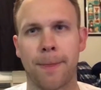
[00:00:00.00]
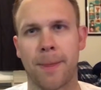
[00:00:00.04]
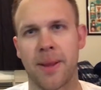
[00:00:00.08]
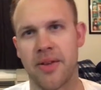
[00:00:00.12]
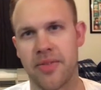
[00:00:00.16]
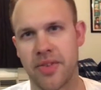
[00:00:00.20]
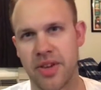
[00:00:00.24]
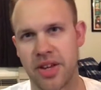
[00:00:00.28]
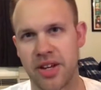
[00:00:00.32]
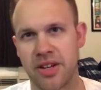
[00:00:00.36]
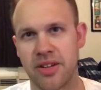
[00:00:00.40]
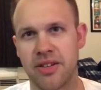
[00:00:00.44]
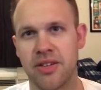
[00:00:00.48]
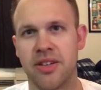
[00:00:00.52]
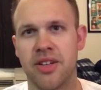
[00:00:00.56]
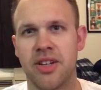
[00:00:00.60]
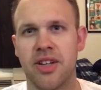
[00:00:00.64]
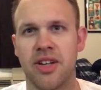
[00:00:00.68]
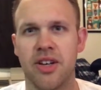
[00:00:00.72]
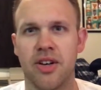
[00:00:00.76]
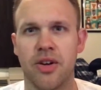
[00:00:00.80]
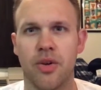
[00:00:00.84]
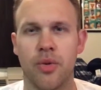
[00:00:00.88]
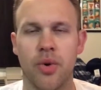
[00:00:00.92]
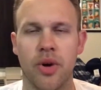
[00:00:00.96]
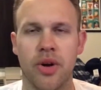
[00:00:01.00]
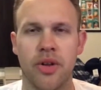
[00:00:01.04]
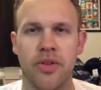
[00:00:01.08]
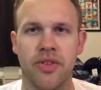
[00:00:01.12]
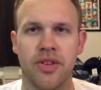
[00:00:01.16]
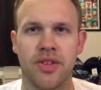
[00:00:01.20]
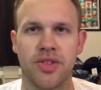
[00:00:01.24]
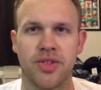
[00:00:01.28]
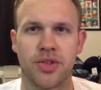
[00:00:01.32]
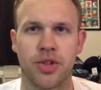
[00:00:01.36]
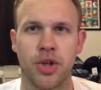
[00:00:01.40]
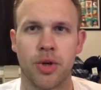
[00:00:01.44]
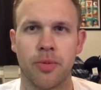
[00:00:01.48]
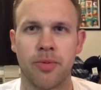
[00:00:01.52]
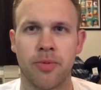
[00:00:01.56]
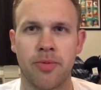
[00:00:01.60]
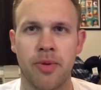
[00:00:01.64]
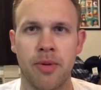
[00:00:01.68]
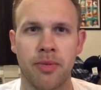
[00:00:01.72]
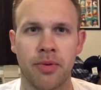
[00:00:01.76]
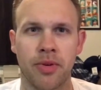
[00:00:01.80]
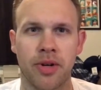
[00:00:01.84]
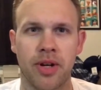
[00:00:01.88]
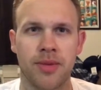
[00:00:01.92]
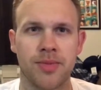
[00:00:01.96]
And then when this group of
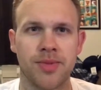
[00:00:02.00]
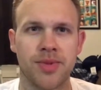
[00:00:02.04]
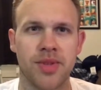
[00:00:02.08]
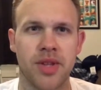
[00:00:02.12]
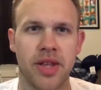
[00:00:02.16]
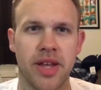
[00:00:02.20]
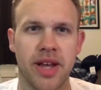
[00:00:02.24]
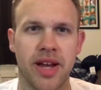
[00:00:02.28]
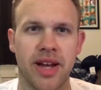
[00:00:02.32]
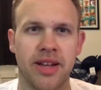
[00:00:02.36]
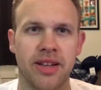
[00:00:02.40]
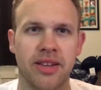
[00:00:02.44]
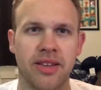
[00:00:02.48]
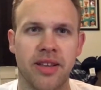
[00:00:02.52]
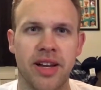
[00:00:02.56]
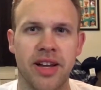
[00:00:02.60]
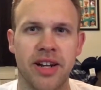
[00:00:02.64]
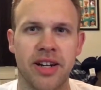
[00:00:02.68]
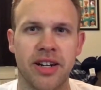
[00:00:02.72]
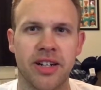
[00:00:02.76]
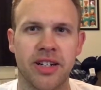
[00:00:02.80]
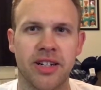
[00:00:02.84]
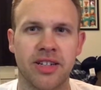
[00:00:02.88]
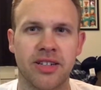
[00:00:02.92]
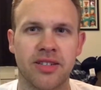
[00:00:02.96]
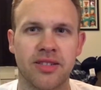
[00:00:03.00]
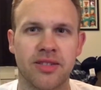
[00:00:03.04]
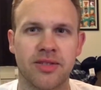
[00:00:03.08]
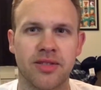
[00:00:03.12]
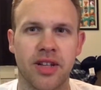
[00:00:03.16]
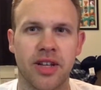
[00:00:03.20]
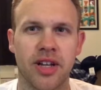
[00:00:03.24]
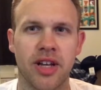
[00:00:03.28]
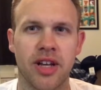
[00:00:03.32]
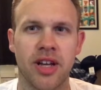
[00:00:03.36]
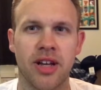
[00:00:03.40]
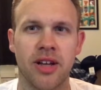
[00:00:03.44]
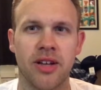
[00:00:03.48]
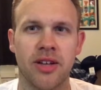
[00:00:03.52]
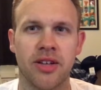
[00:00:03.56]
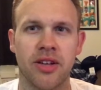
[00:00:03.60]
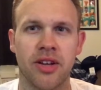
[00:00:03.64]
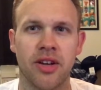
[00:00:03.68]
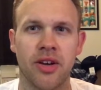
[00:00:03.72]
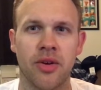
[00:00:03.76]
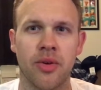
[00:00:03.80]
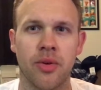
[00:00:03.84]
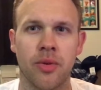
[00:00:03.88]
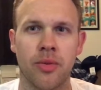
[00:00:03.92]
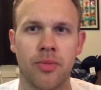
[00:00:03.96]
people comes to the island later,
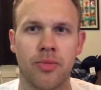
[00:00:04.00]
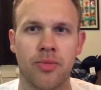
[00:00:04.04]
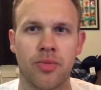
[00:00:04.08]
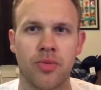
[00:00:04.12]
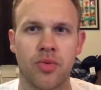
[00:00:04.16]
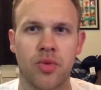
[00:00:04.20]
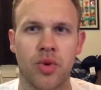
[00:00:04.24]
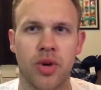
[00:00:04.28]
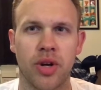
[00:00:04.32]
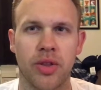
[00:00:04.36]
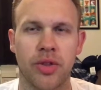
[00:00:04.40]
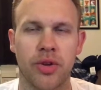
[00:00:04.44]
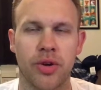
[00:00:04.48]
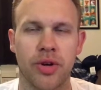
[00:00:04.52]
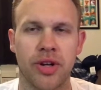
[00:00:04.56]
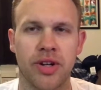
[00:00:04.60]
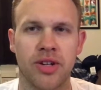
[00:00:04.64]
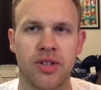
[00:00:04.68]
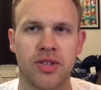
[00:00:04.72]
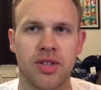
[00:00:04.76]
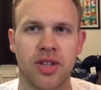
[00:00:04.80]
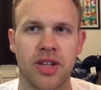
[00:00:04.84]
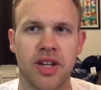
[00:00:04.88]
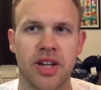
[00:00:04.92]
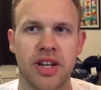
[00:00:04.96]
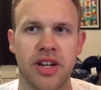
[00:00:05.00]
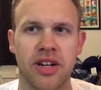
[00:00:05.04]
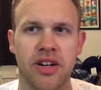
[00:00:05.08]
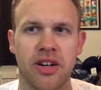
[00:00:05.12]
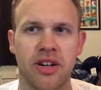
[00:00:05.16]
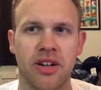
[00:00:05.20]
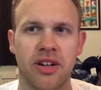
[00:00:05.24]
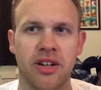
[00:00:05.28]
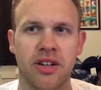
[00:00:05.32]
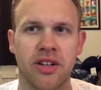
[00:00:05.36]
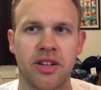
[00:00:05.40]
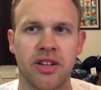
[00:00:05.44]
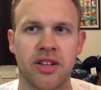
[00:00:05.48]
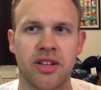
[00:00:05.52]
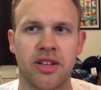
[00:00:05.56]
20, 30 years later,